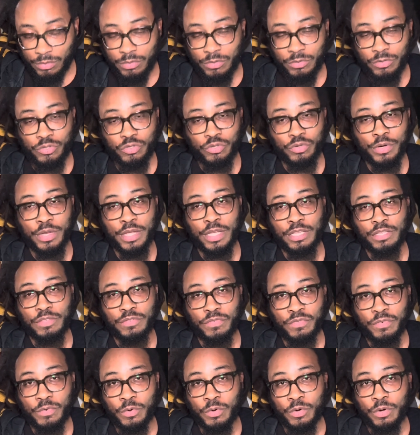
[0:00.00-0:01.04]

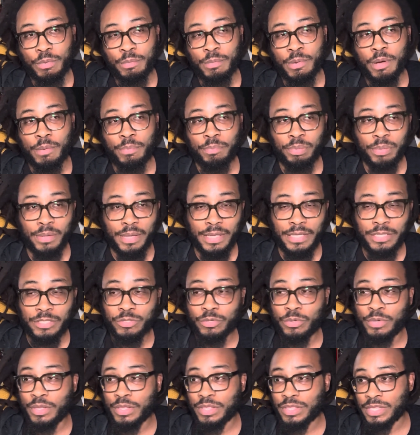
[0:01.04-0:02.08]
transform a place
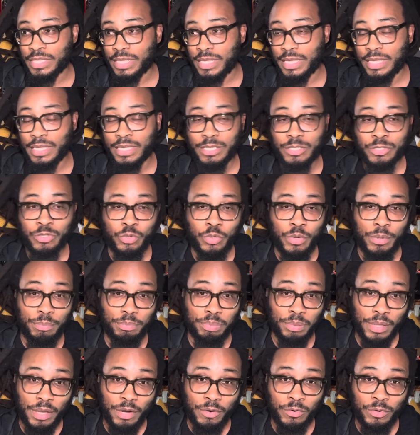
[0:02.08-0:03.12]
or a thing into a
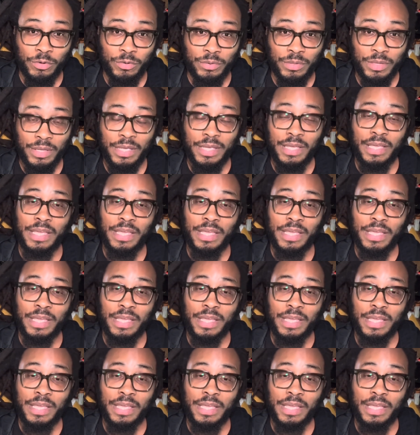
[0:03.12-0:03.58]
plural